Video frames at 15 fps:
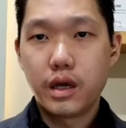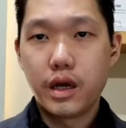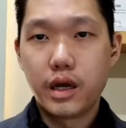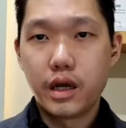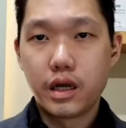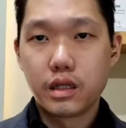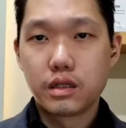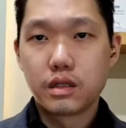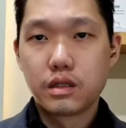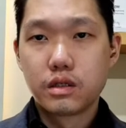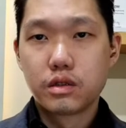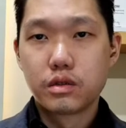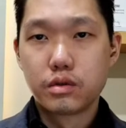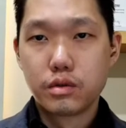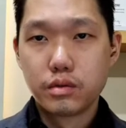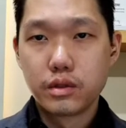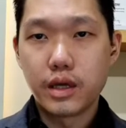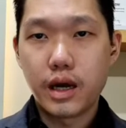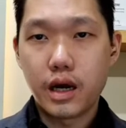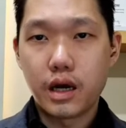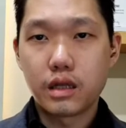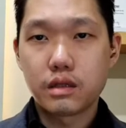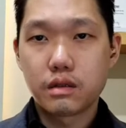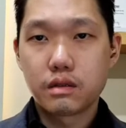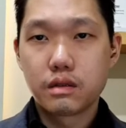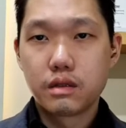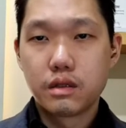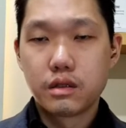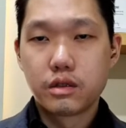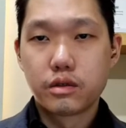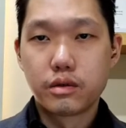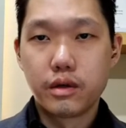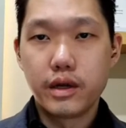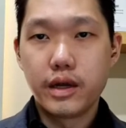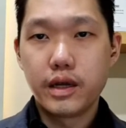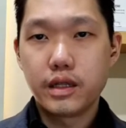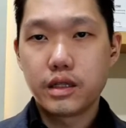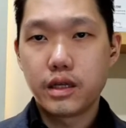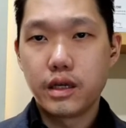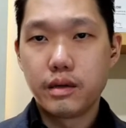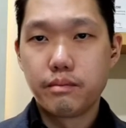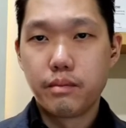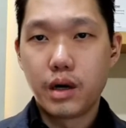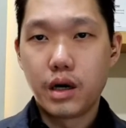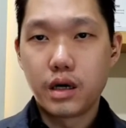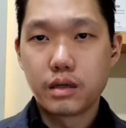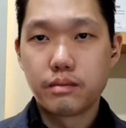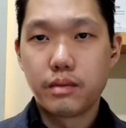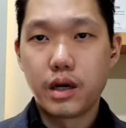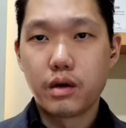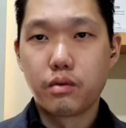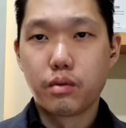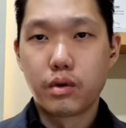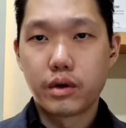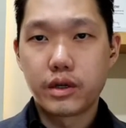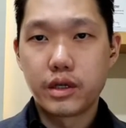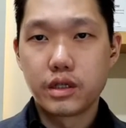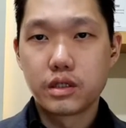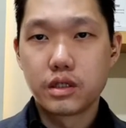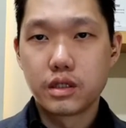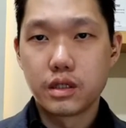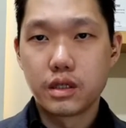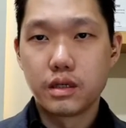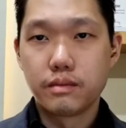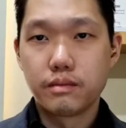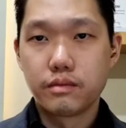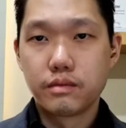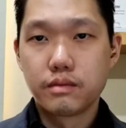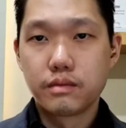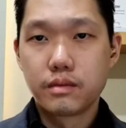and through that, create a bond by working to them